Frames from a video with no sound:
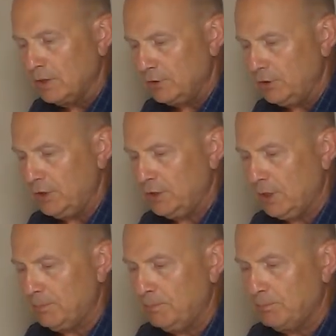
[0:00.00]
you'd end
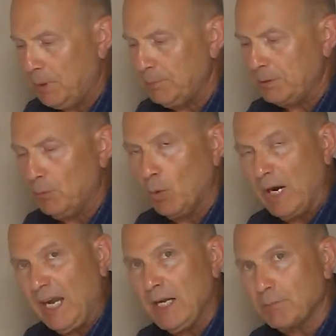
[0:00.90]
up pumping more
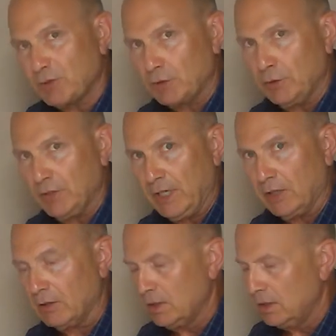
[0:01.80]
amp through there.